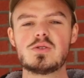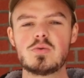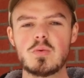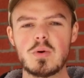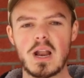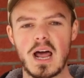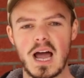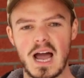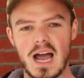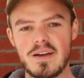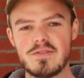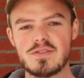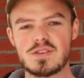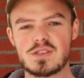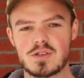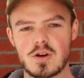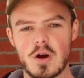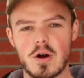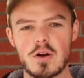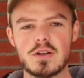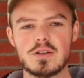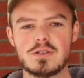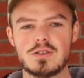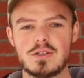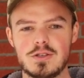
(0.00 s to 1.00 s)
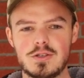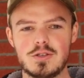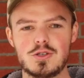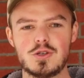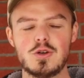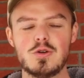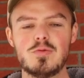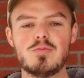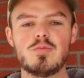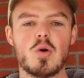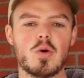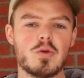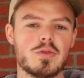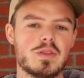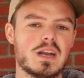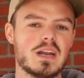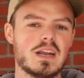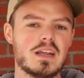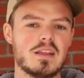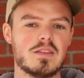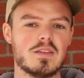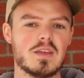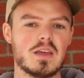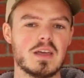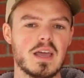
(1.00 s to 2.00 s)
is what I've started to do more than
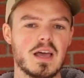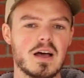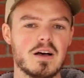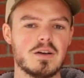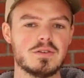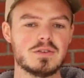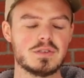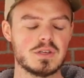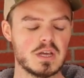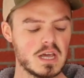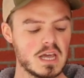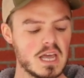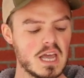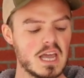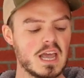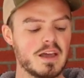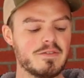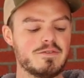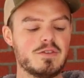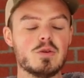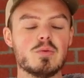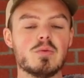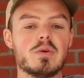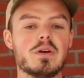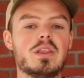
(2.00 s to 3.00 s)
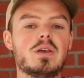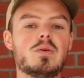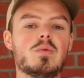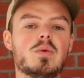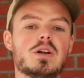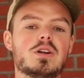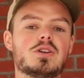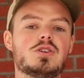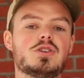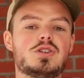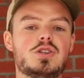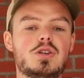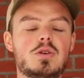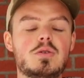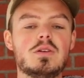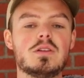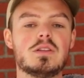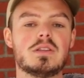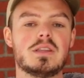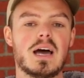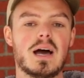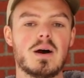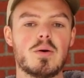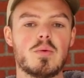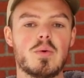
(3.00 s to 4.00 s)
anything else, if you really want to shoot
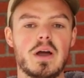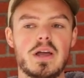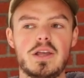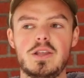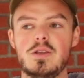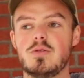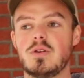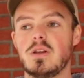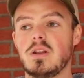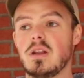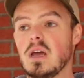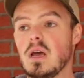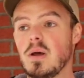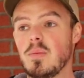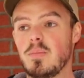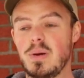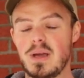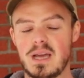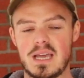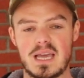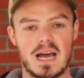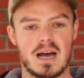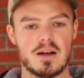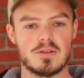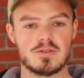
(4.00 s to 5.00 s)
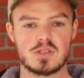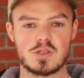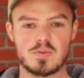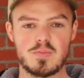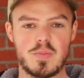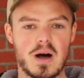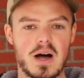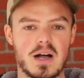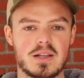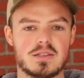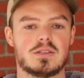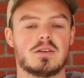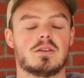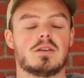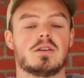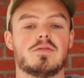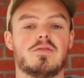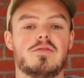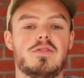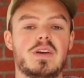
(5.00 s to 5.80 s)
it that way, you can pick out spots on a